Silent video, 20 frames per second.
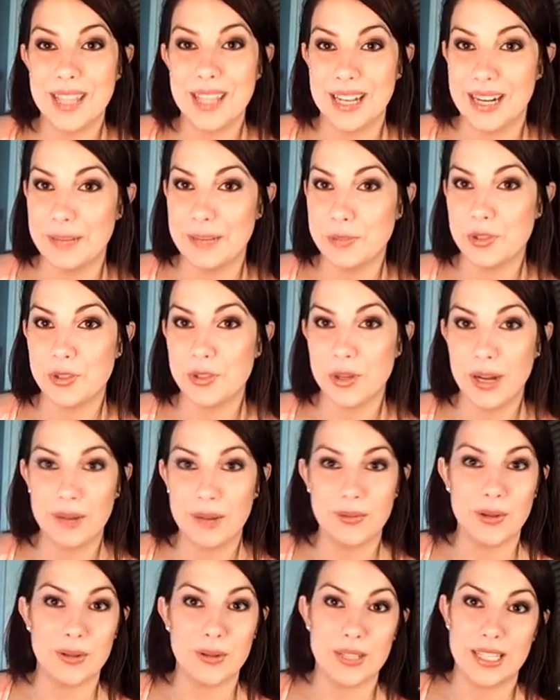And I'm sure
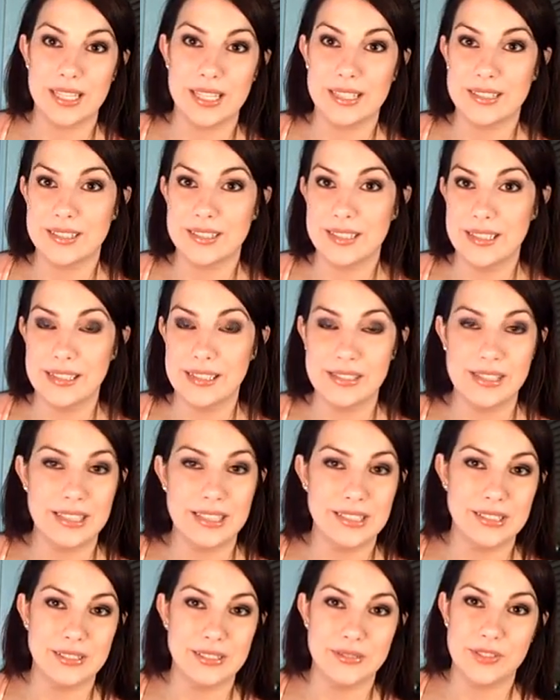I will get
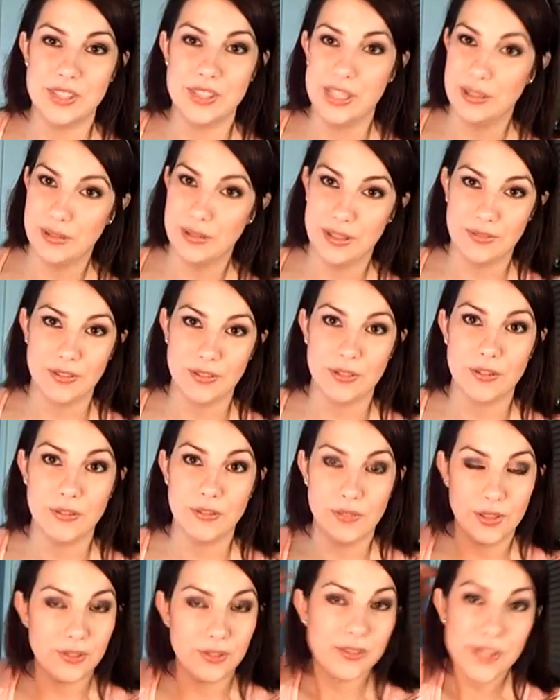into, you've seen different
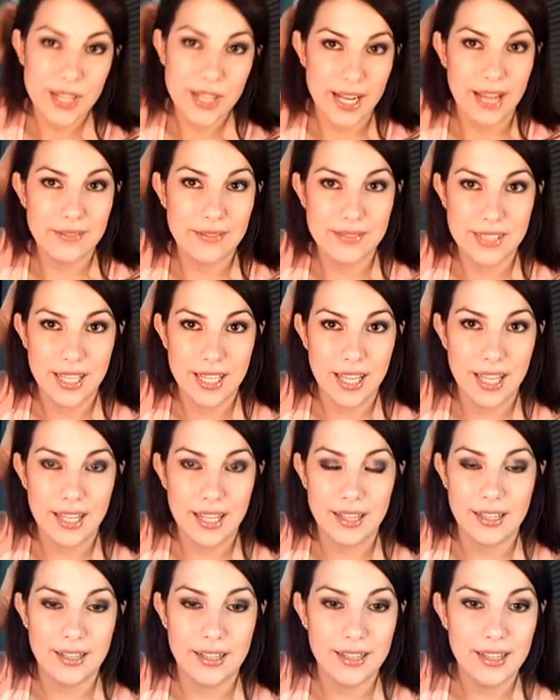reviews that I've
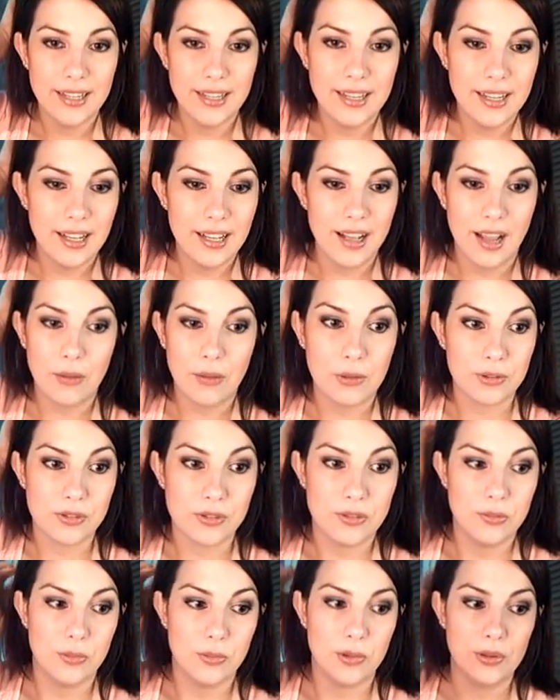done, and I will
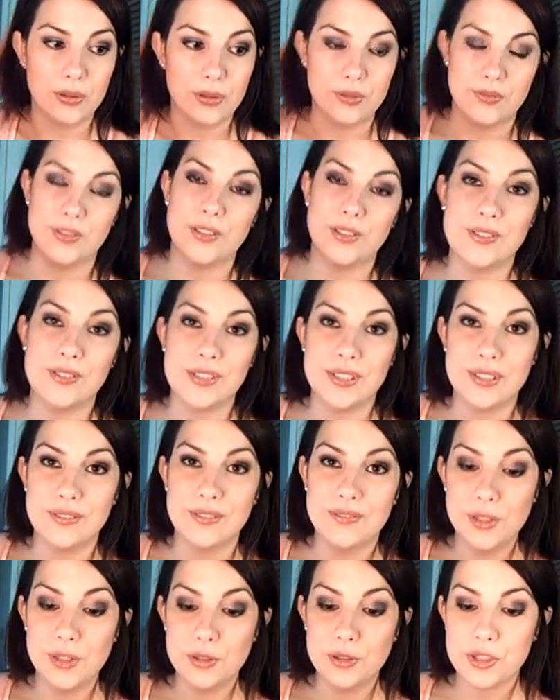do more reviews in
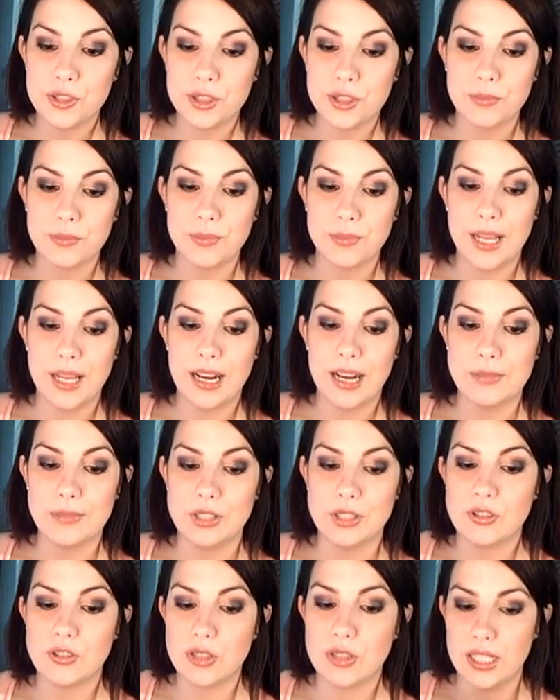the future, but I'm
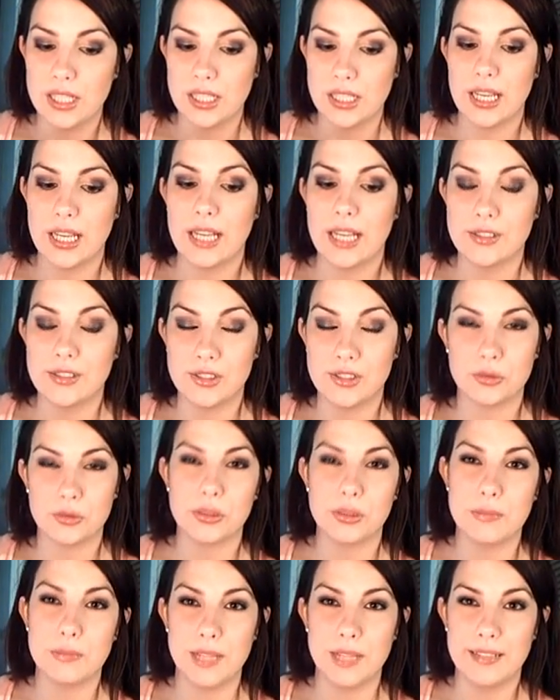just trying to kind of
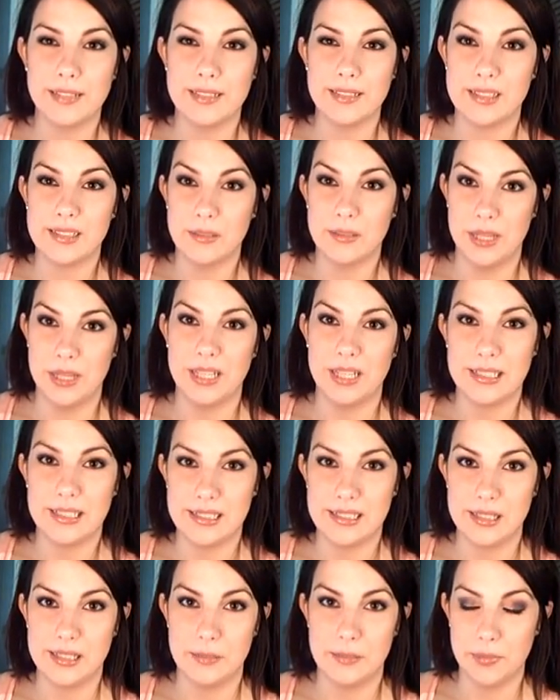streamline this and make
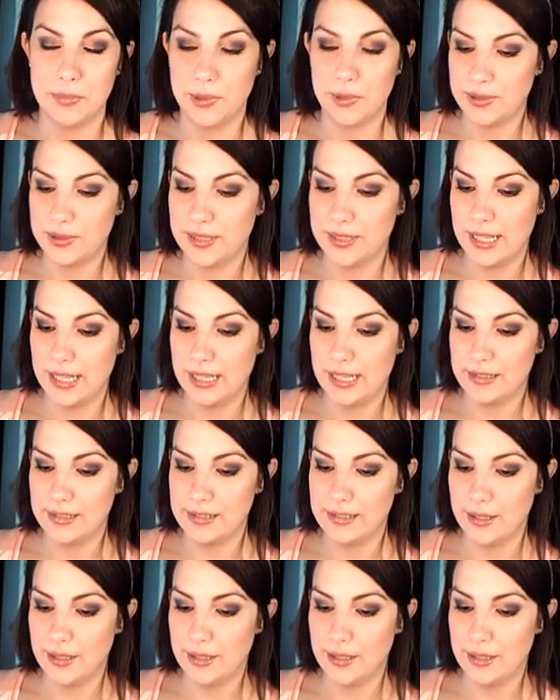it simple today.